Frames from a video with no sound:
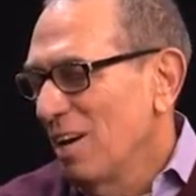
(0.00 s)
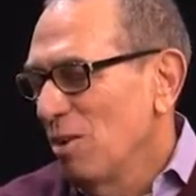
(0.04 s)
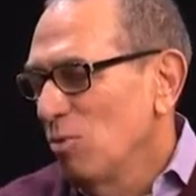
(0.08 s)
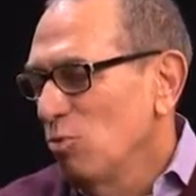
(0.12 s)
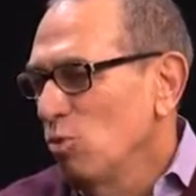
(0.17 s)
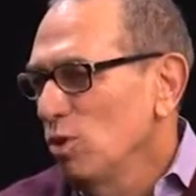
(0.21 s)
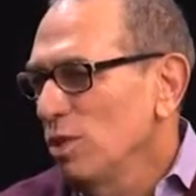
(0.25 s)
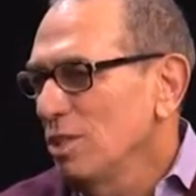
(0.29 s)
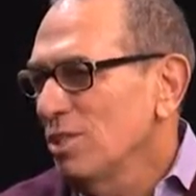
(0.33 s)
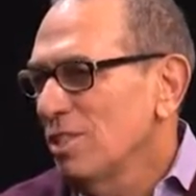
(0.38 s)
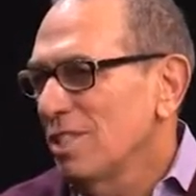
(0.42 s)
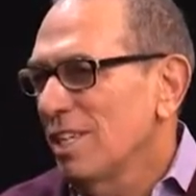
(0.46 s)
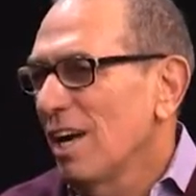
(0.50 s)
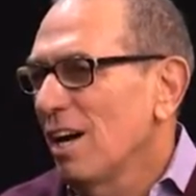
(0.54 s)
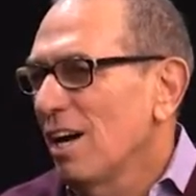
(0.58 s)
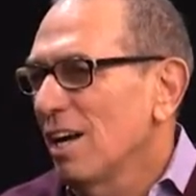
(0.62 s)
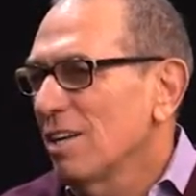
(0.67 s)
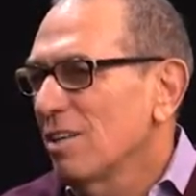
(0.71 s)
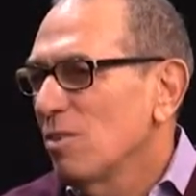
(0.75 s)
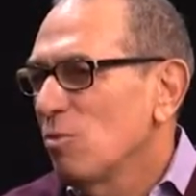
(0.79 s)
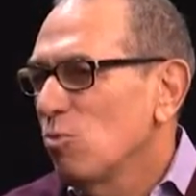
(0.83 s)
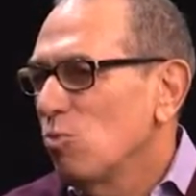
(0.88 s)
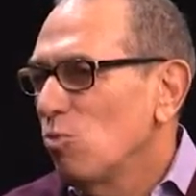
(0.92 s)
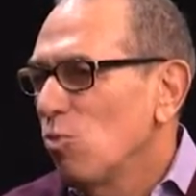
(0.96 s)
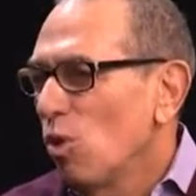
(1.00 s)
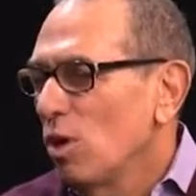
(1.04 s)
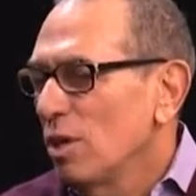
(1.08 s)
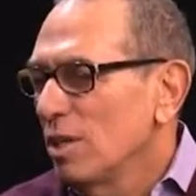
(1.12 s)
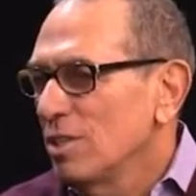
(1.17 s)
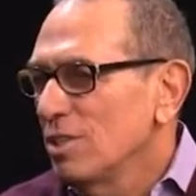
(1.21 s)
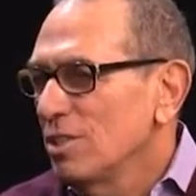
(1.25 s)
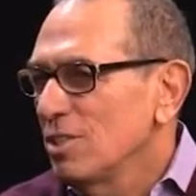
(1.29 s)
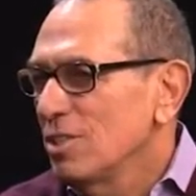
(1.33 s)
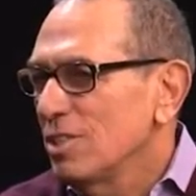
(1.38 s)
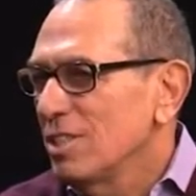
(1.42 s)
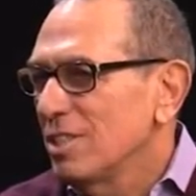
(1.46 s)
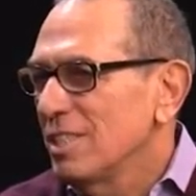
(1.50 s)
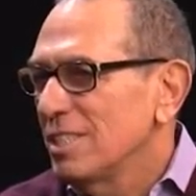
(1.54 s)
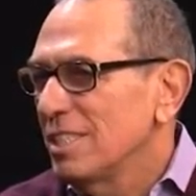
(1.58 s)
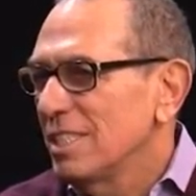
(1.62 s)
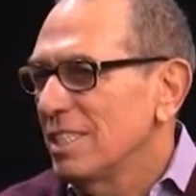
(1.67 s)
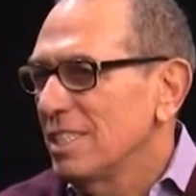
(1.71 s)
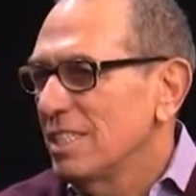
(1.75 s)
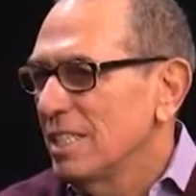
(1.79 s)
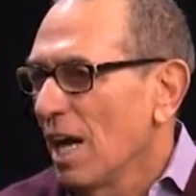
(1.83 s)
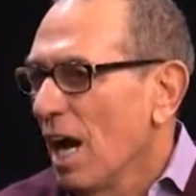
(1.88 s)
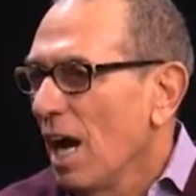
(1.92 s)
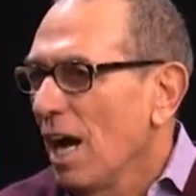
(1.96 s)
Woodstock was
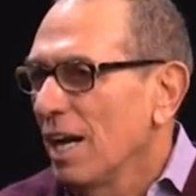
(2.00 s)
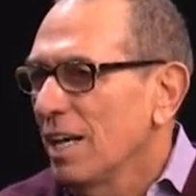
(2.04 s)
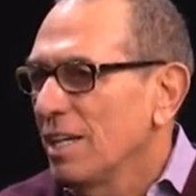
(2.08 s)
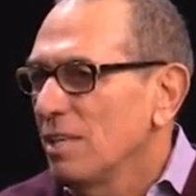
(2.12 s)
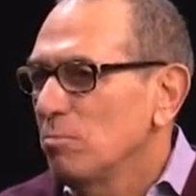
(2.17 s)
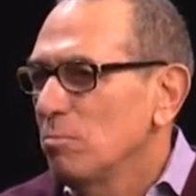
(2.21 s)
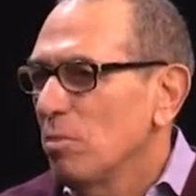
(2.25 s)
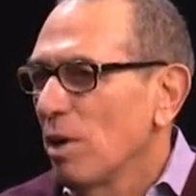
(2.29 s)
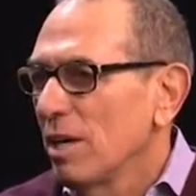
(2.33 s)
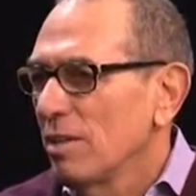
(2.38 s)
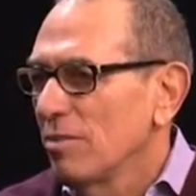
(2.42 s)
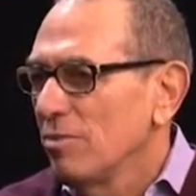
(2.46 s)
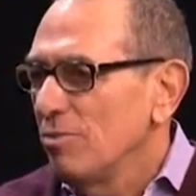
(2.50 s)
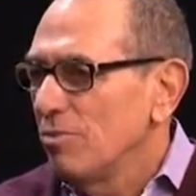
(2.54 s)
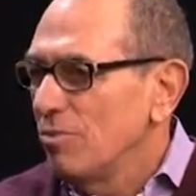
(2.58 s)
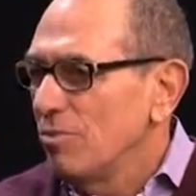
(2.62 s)
designed by